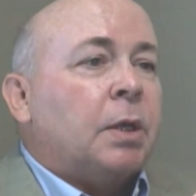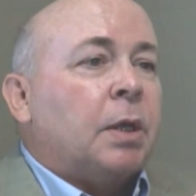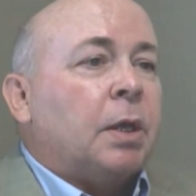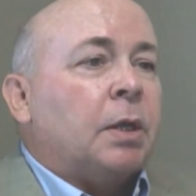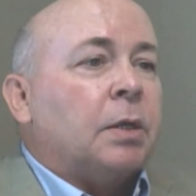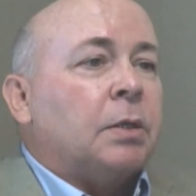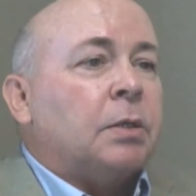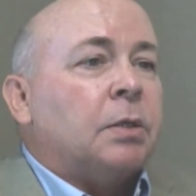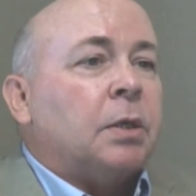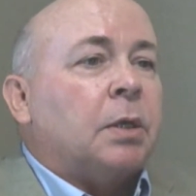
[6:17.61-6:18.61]

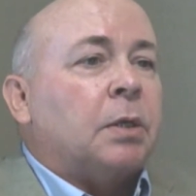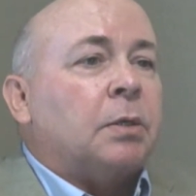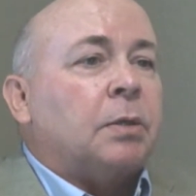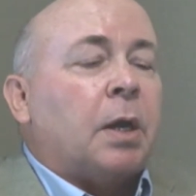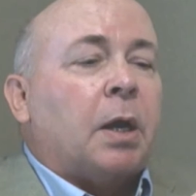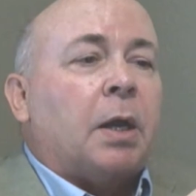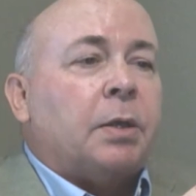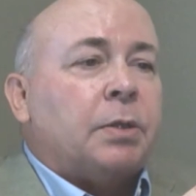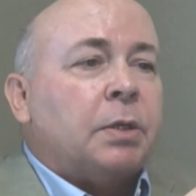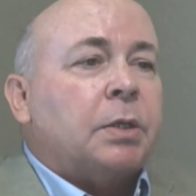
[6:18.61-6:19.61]
And I
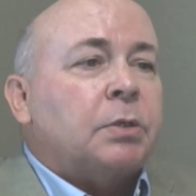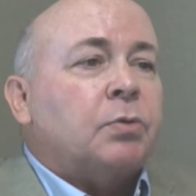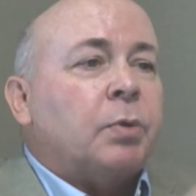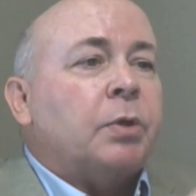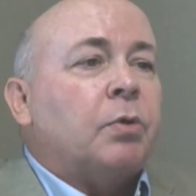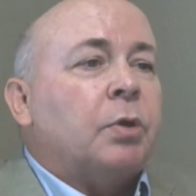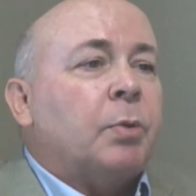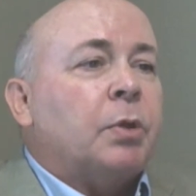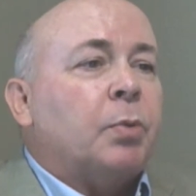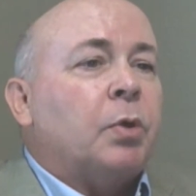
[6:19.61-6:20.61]
think that's really going to
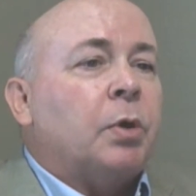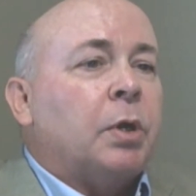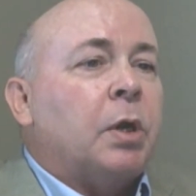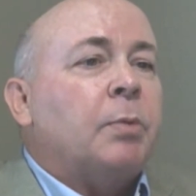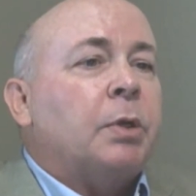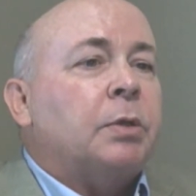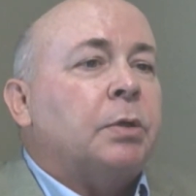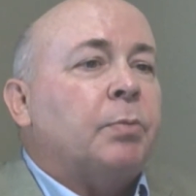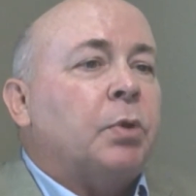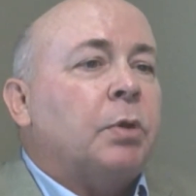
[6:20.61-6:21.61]
be the predominant
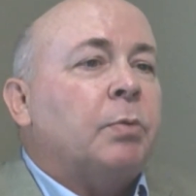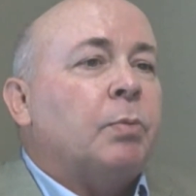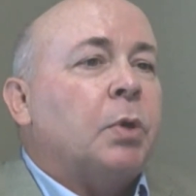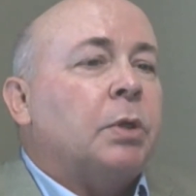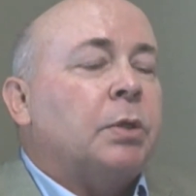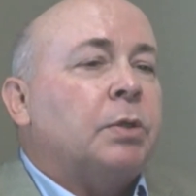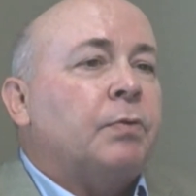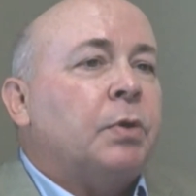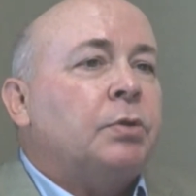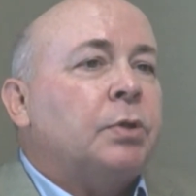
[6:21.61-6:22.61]
deployment model in the
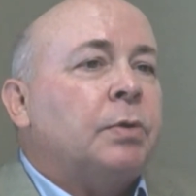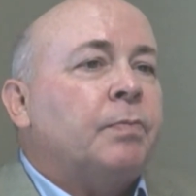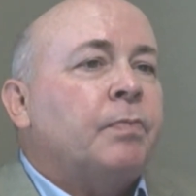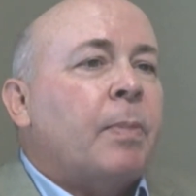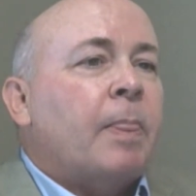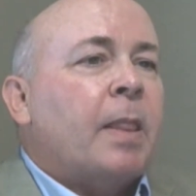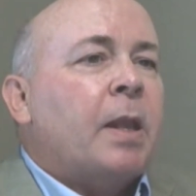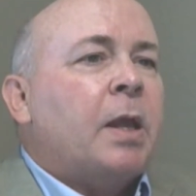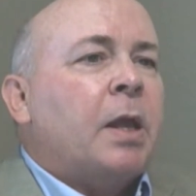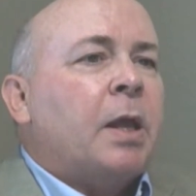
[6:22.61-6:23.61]
future.
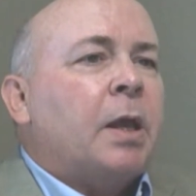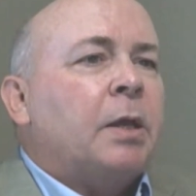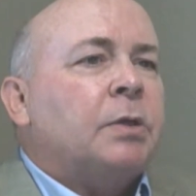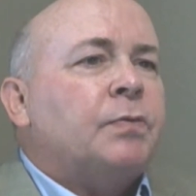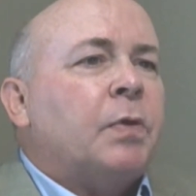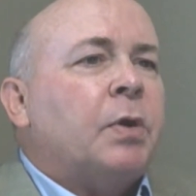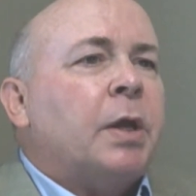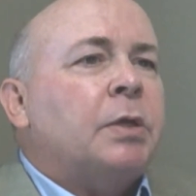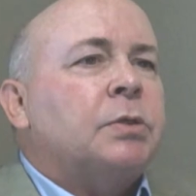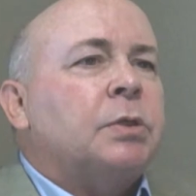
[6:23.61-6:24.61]
As far
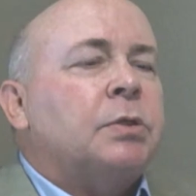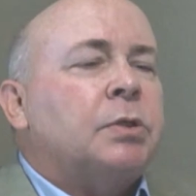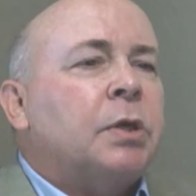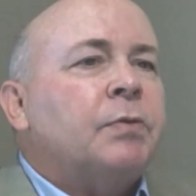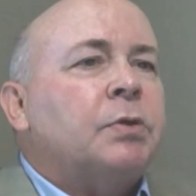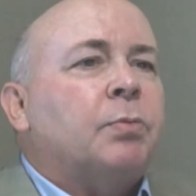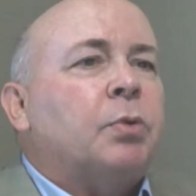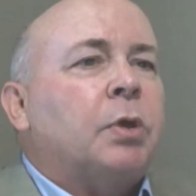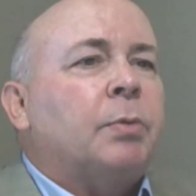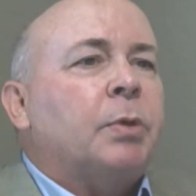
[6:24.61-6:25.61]
as the service
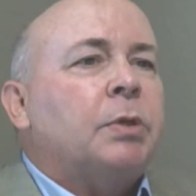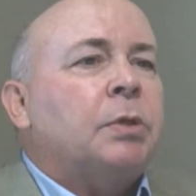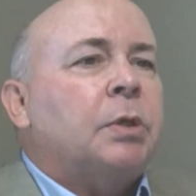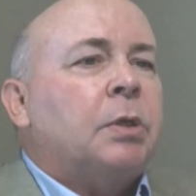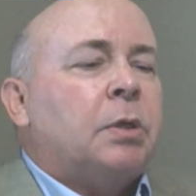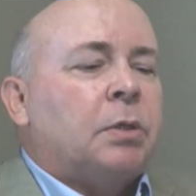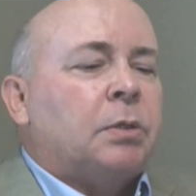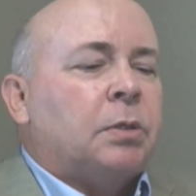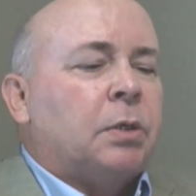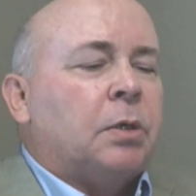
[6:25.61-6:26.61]
deployment,
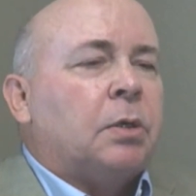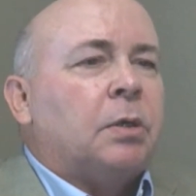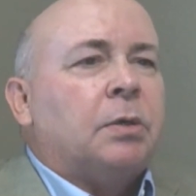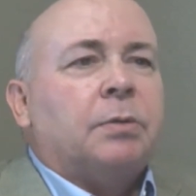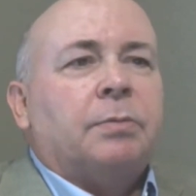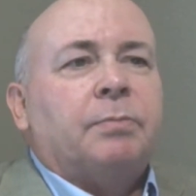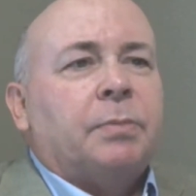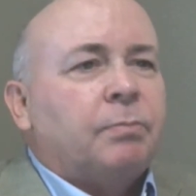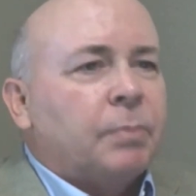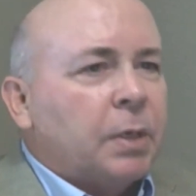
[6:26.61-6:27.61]
there are
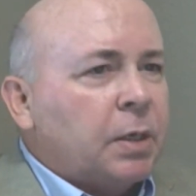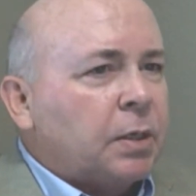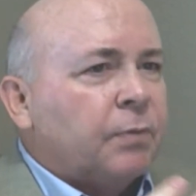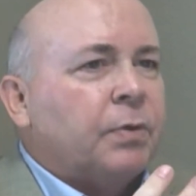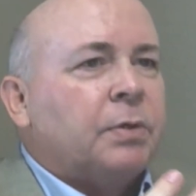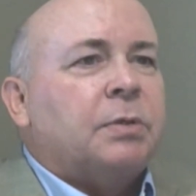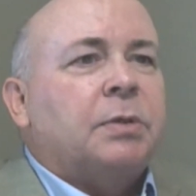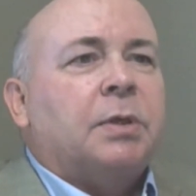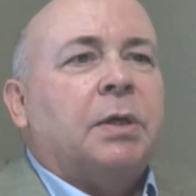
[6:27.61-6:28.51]
many different